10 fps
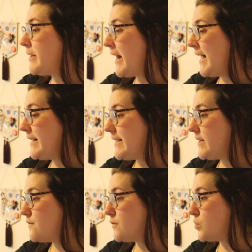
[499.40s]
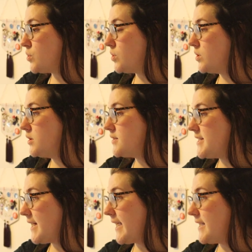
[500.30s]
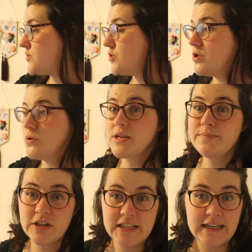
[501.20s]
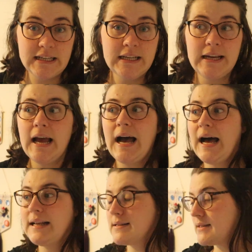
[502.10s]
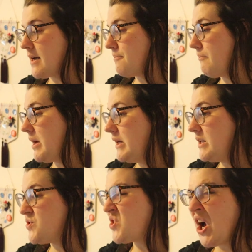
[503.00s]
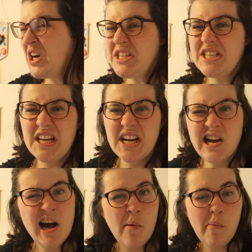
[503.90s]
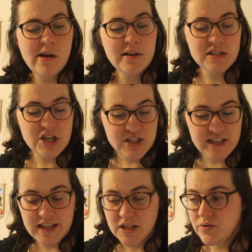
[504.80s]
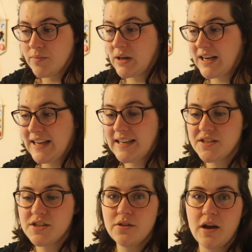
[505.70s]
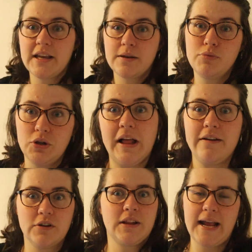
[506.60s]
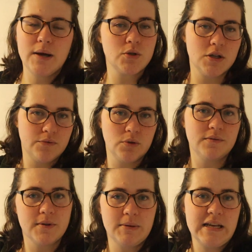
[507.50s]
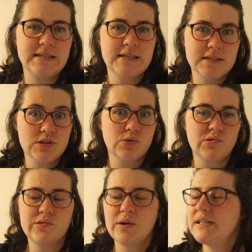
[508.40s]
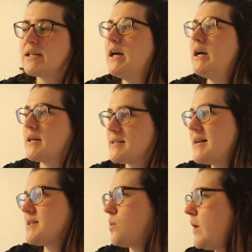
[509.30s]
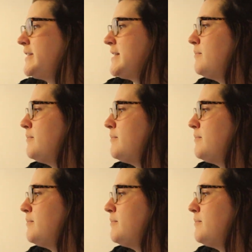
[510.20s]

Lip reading: plan for today is to do some reading and some tidying up, just to get the room clear so that I can pull everything out of all of the places and sort through it. Because that's quite an